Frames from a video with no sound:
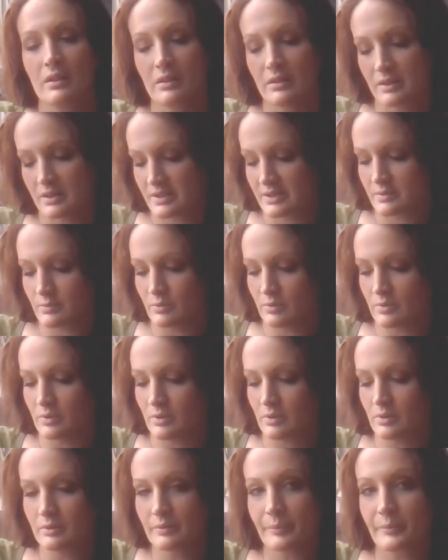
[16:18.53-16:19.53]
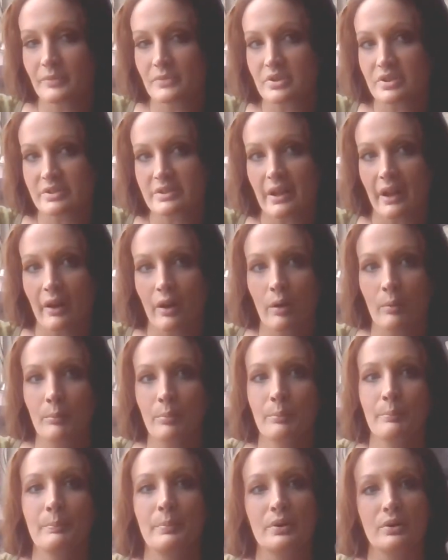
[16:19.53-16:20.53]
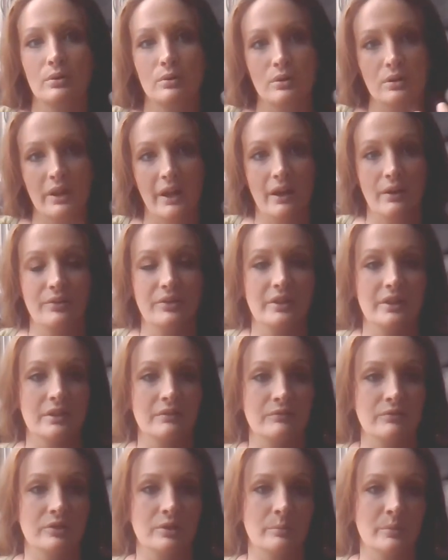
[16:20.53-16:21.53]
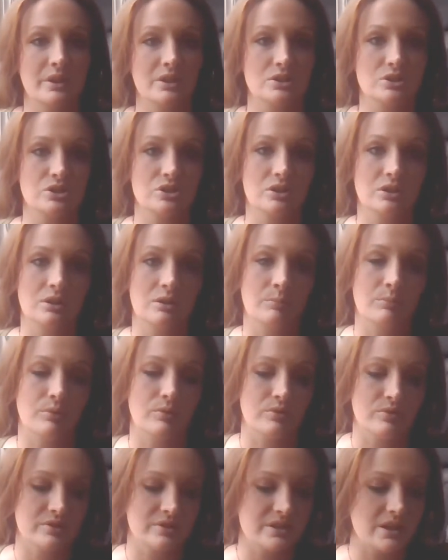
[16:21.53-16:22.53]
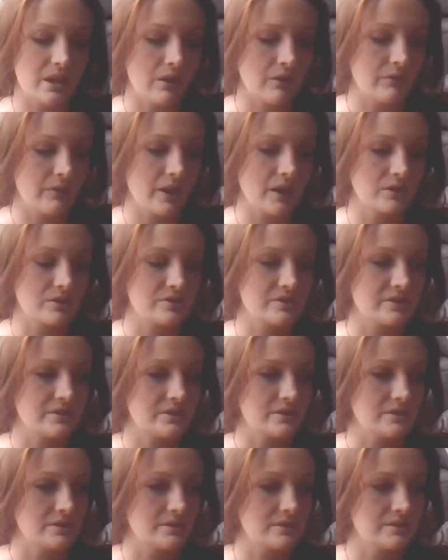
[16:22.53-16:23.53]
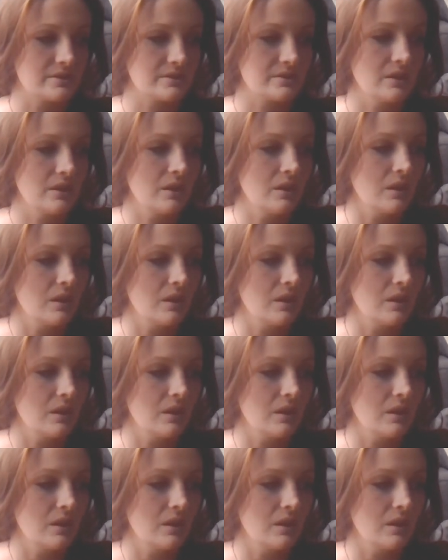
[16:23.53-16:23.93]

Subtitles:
This will just help pull out the inflammation. It pulls out viruses.